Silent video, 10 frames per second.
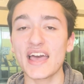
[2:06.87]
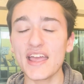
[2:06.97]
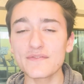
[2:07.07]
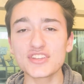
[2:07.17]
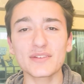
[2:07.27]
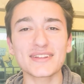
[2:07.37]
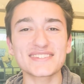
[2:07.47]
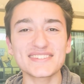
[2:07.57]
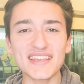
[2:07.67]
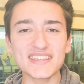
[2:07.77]
averaging about
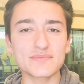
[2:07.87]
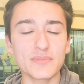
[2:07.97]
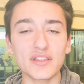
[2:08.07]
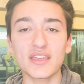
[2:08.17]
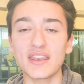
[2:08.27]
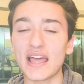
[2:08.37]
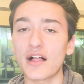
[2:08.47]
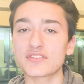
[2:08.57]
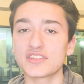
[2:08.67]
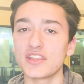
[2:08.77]
$6 million
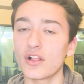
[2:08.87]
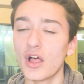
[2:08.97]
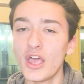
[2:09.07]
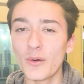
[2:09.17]
a deal,